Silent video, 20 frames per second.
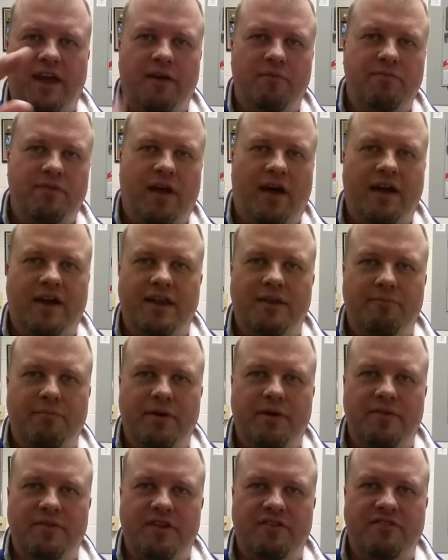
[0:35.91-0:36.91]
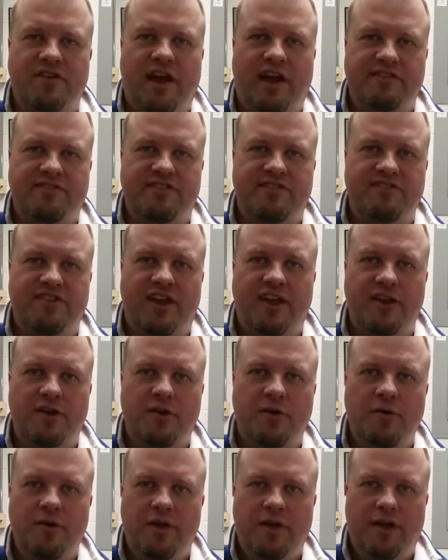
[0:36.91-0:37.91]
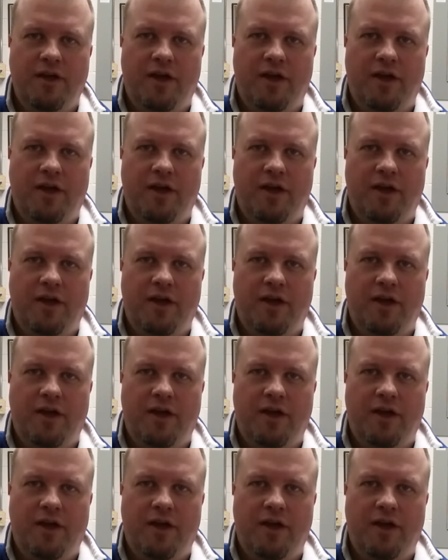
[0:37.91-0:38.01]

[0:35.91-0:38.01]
I'm talking about the Traxxas Jado.